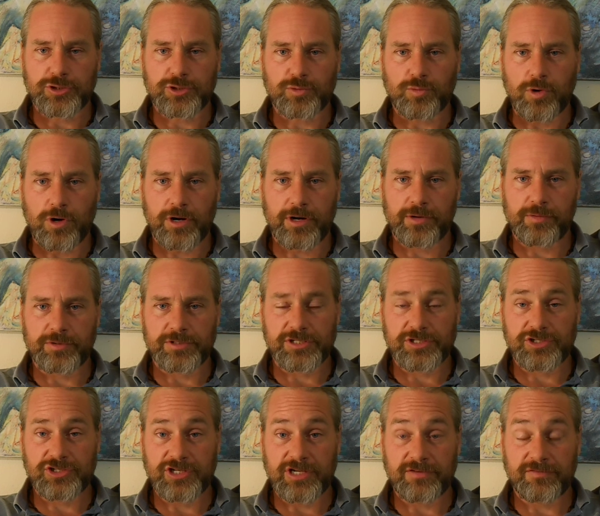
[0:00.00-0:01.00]
Tewari was a
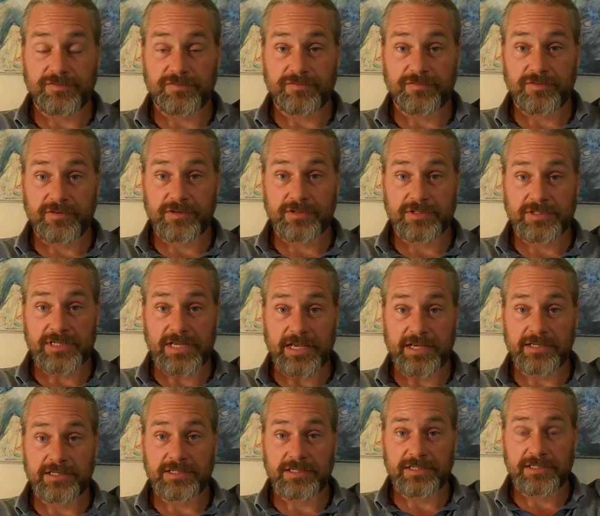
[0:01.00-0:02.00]
chief
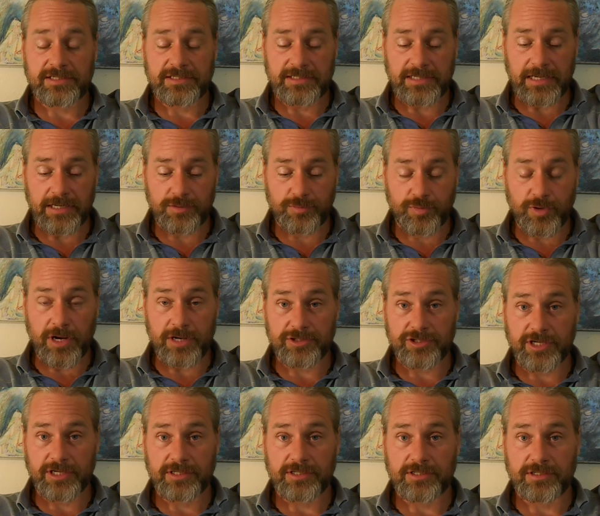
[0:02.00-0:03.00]
scientist and
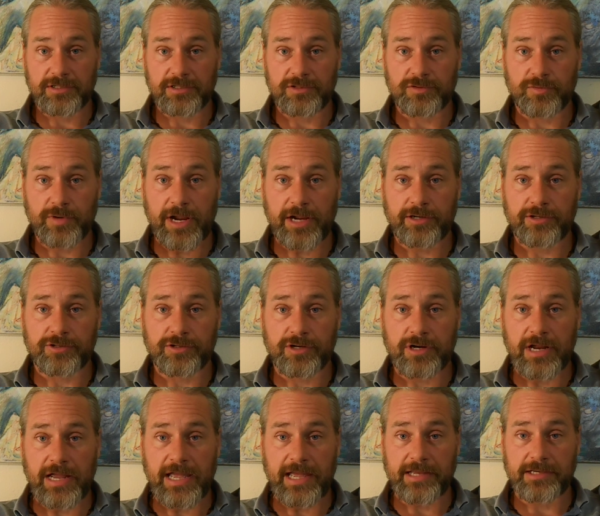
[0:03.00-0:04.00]
project
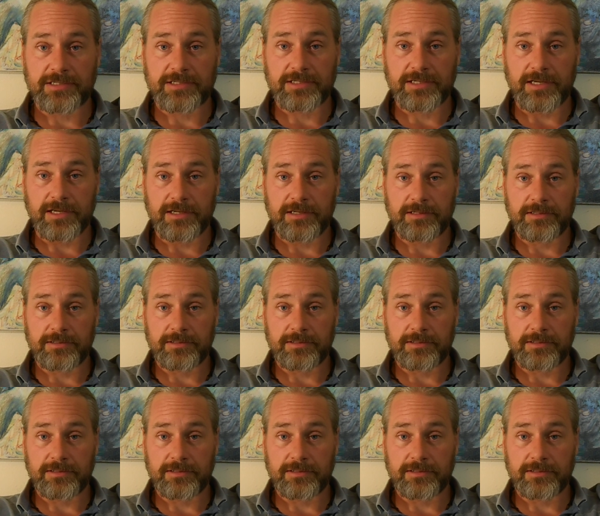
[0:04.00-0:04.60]
director at uh,